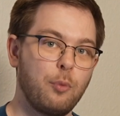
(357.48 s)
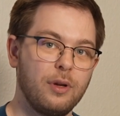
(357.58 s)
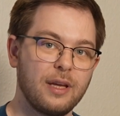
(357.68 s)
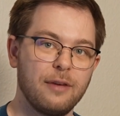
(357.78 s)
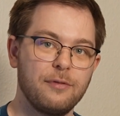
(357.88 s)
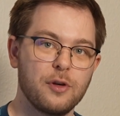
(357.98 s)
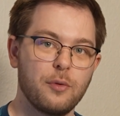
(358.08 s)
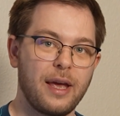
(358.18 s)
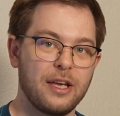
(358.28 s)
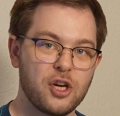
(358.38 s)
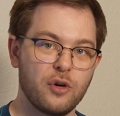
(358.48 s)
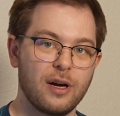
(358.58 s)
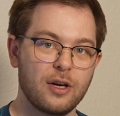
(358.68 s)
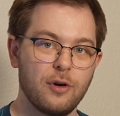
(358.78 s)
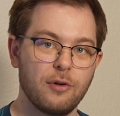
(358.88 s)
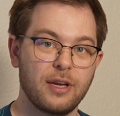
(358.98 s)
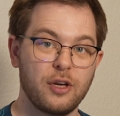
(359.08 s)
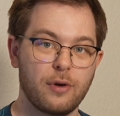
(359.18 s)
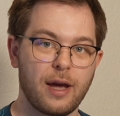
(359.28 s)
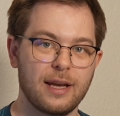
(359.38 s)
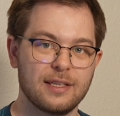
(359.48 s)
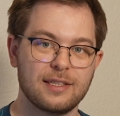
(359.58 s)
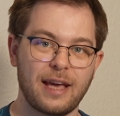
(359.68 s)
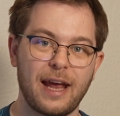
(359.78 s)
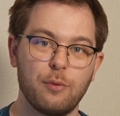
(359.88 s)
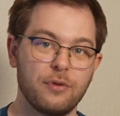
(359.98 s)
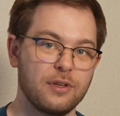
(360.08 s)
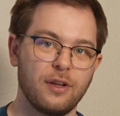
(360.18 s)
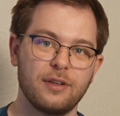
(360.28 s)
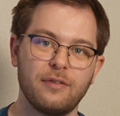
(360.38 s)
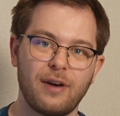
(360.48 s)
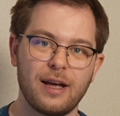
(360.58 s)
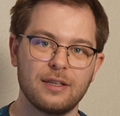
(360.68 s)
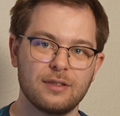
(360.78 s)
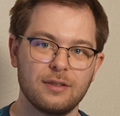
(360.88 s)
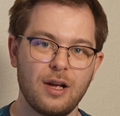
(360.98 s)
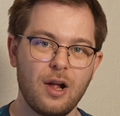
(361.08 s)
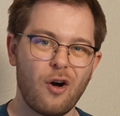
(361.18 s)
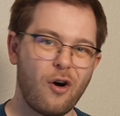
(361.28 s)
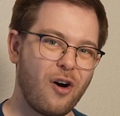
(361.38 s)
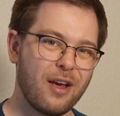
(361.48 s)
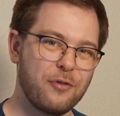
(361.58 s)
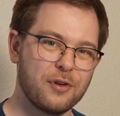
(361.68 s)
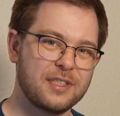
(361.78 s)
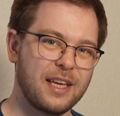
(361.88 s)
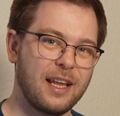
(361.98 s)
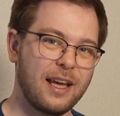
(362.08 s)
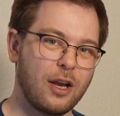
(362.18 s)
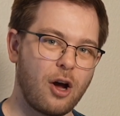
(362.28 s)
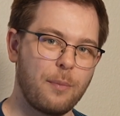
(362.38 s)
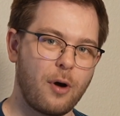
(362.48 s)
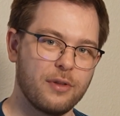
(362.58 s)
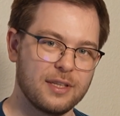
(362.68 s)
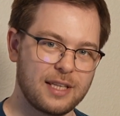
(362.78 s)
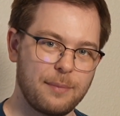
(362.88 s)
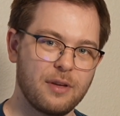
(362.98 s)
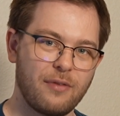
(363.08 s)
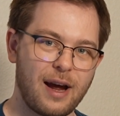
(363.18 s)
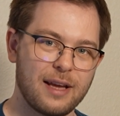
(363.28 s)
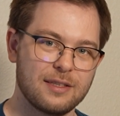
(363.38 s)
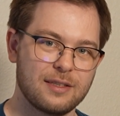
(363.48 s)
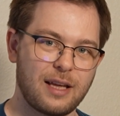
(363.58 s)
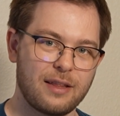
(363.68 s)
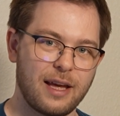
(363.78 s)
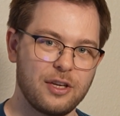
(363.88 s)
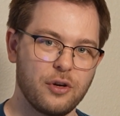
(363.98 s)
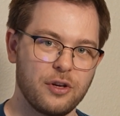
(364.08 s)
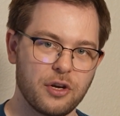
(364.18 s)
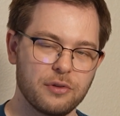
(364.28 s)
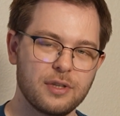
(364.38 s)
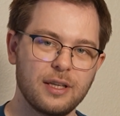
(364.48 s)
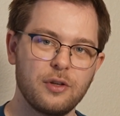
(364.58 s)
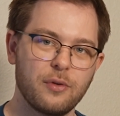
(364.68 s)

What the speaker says: will give you a QR code that you can scan with another device. Or if you're setting it up on the same device that you're using, you